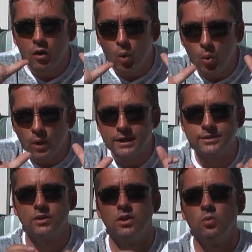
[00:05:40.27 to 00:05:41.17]

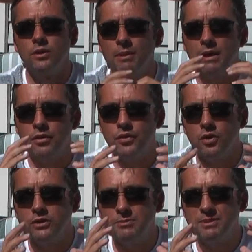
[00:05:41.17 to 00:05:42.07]
always with about
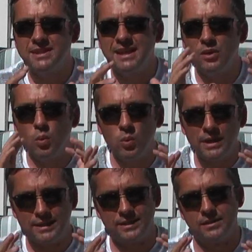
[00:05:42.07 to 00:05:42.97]
30%
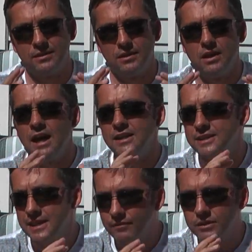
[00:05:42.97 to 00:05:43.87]
wheat and
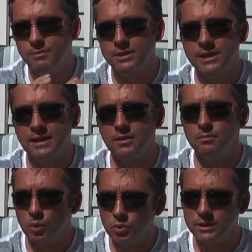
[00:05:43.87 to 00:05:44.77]
70%
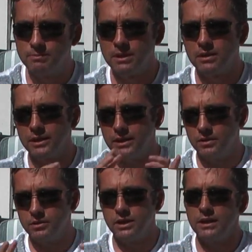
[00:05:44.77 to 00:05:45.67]
malted barley.
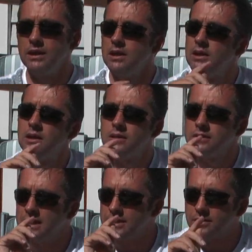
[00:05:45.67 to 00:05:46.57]
Okay,
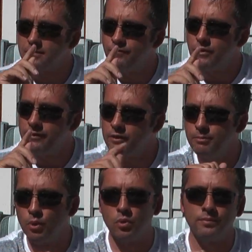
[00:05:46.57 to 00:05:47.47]
that's very, very
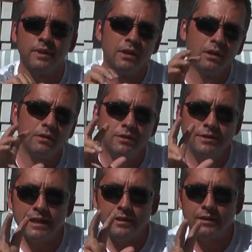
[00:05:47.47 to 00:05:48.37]
important. The
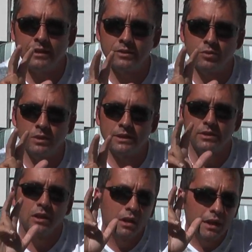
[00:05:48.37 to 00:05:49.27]
second thing that's
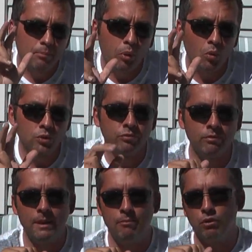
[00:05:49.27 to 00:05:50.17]
always important to
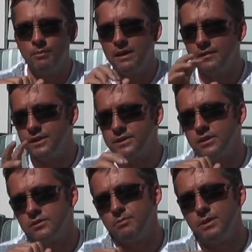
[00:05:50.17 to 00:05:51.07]
remember about these
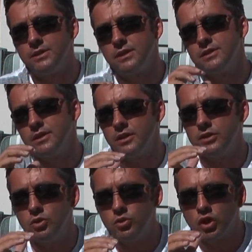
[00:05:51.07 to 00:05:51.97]
styles of beers is that
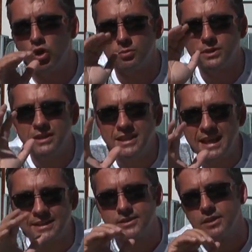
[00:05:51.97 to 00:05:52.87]
they use hops,
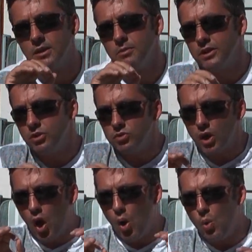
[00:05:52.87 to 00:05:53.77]
yes, but they use
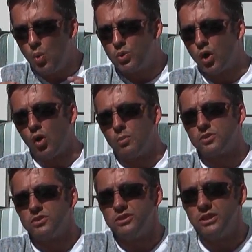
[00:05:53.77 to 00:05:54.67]
old
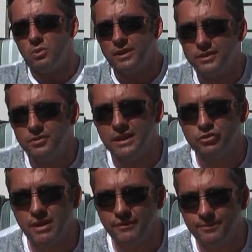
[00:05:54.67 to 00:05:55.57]
hops. Do you know why they do
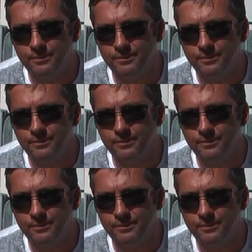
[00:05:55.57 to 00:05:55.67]
that, Trev?